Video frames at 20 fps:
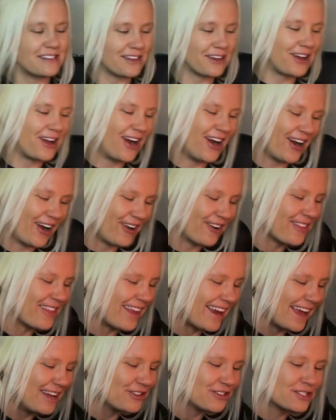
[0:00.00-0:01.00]
The card
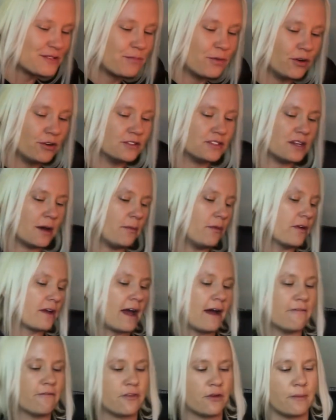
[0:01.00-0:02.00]
that I just pulled, double
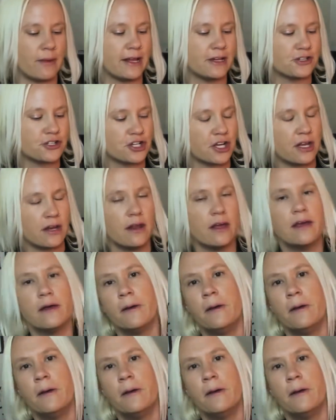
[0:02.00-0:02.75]
confirmation.